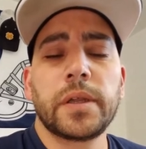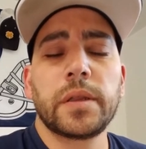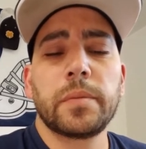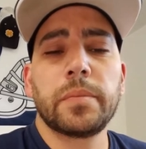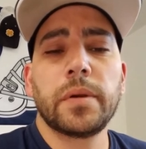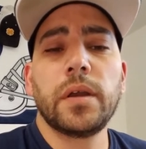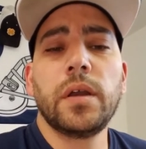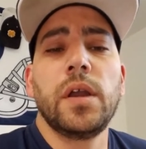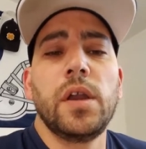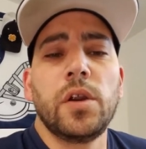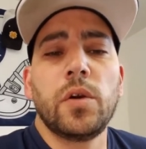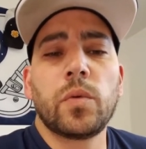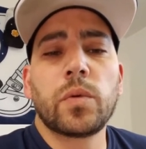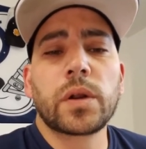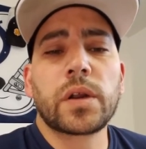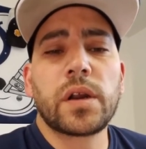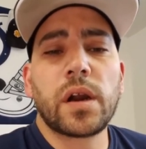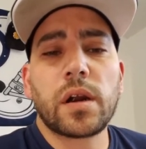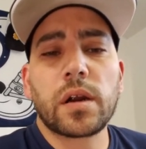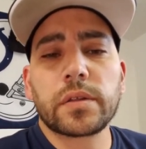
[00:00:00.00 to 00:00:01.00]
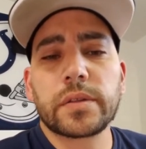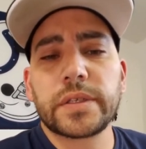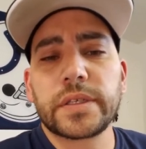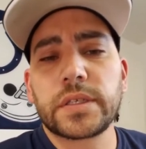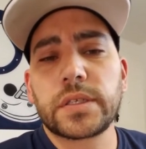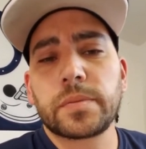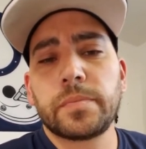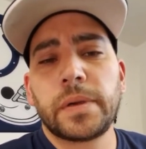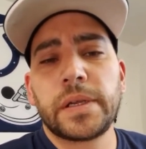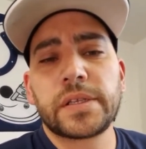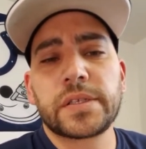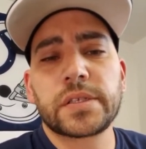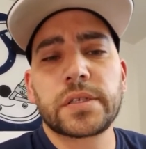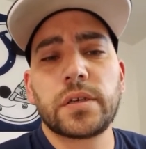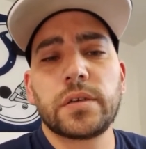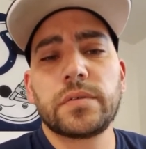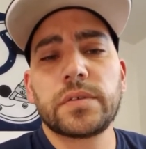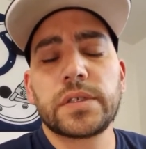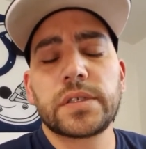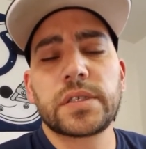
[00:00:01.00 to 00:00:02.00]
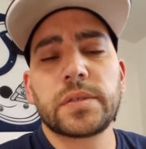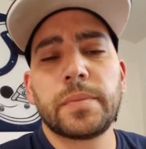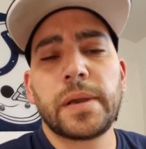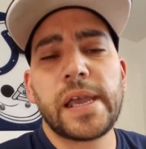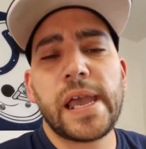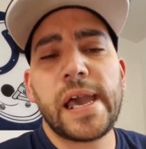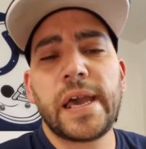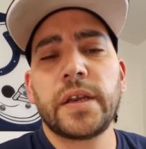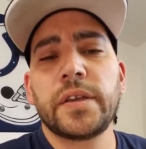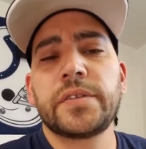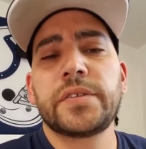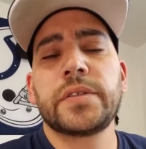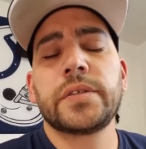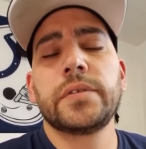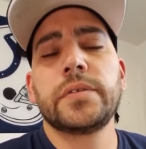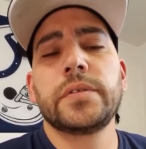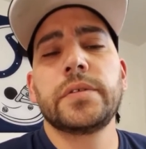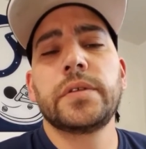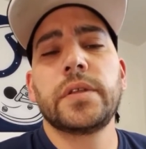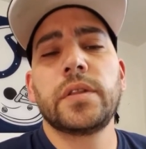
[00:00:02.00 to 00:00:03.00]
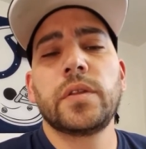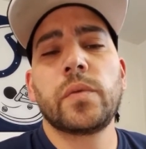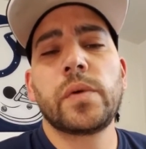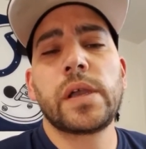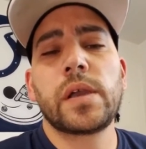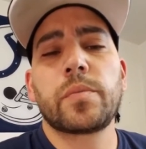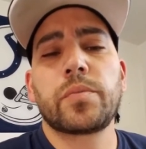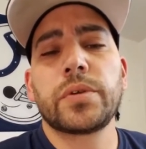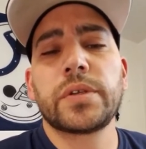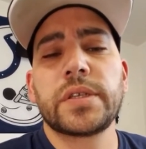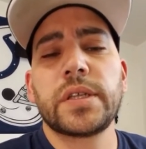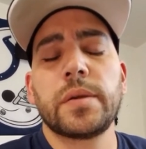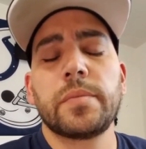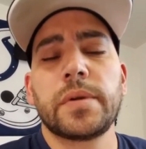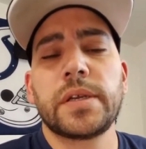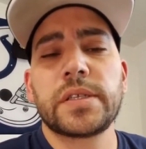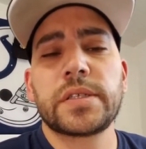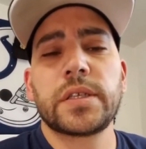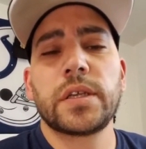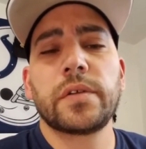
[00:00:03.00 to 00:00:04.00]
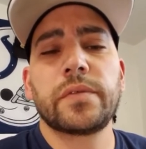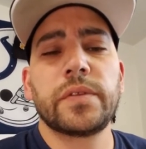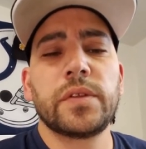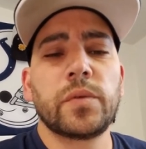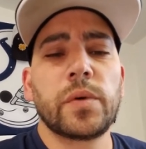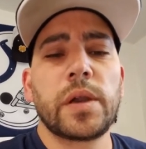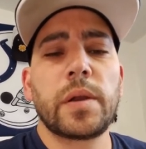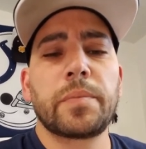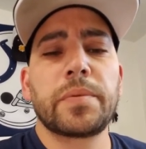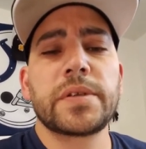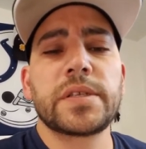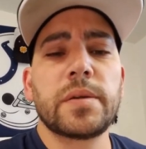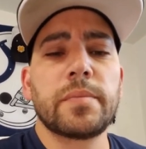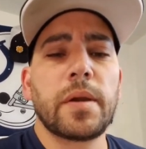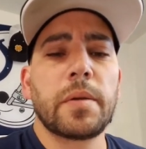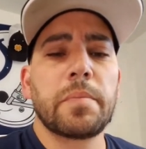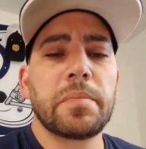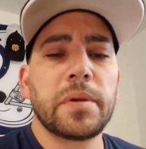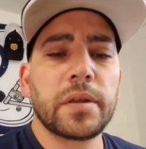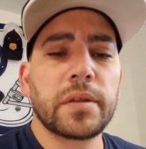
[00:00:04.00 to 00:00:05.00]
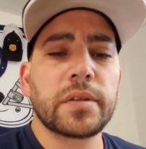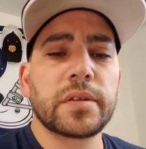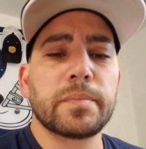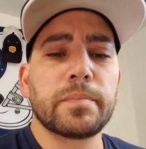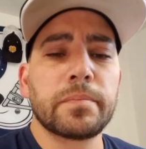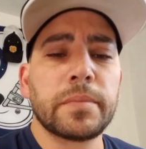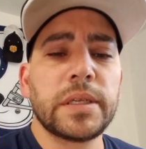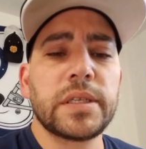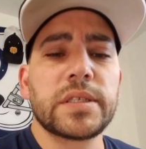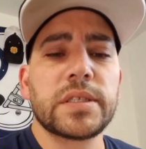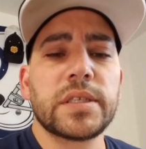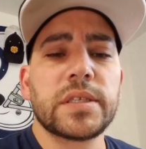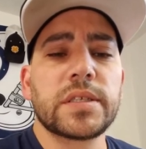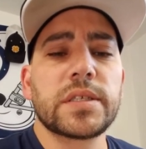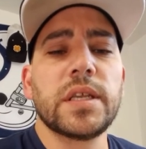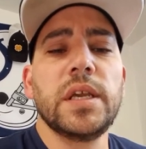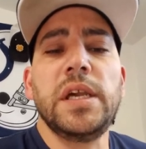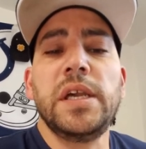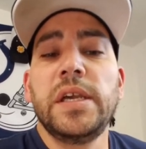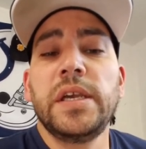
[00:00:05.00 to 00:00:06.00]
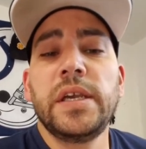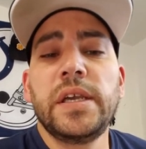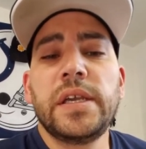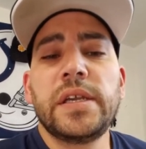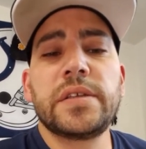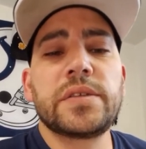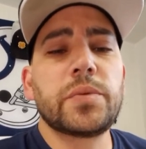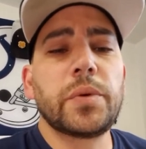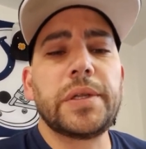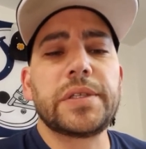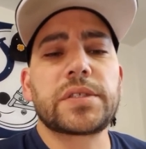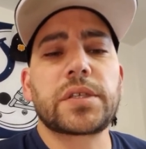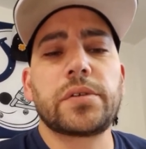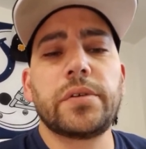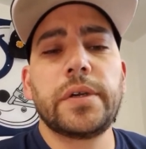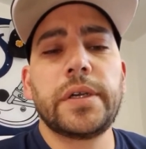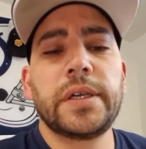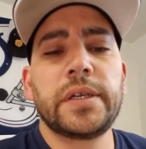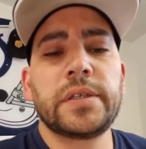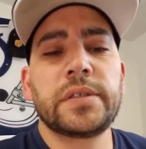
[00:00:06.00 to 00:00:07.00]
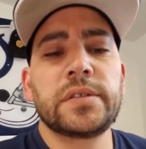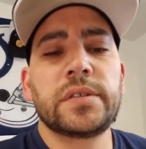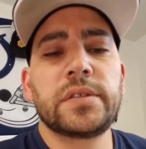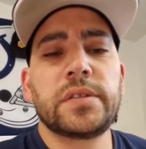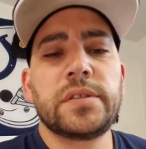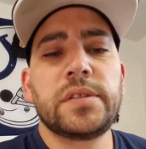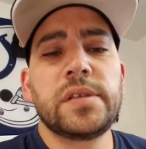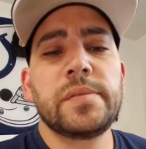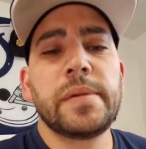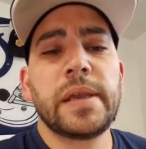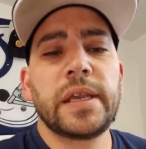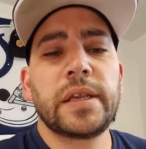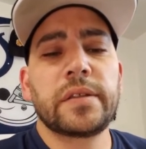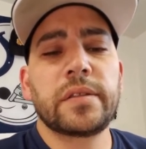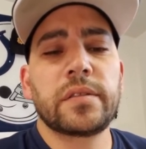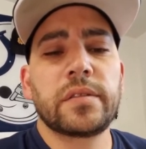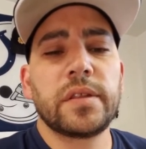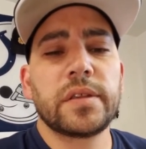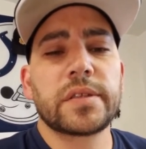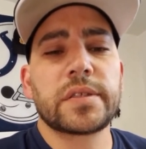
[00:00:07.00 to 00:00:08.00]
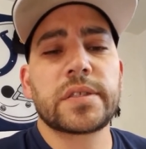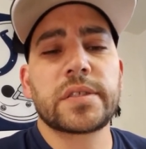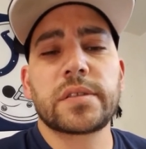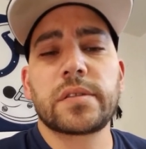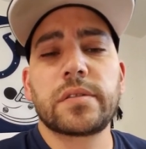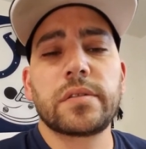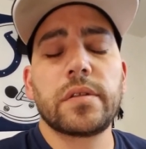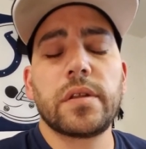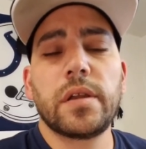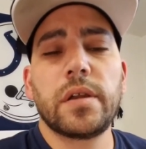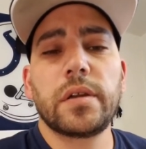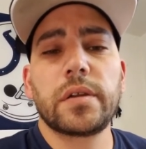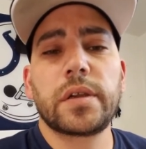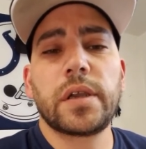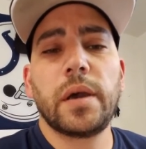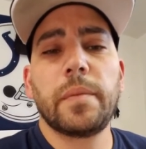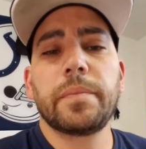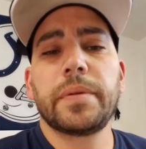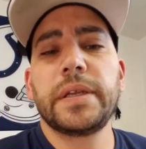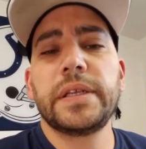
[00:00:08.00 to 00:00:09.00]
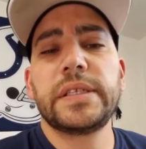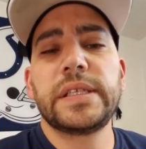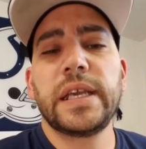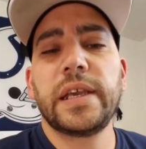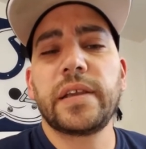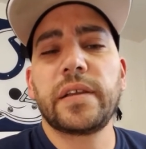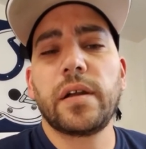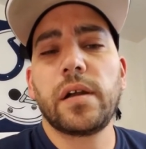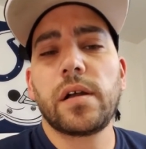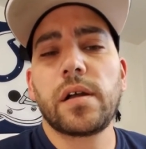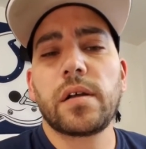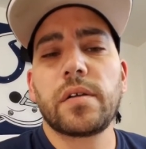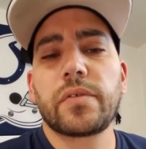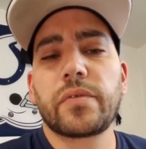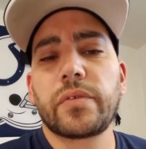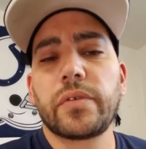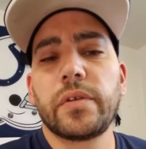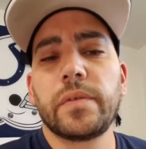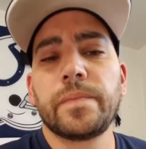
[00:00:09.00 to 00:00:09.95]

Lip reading: But regardless, my service and my attitude and the way I present myself and the way I present my business is what's going to make this company take off.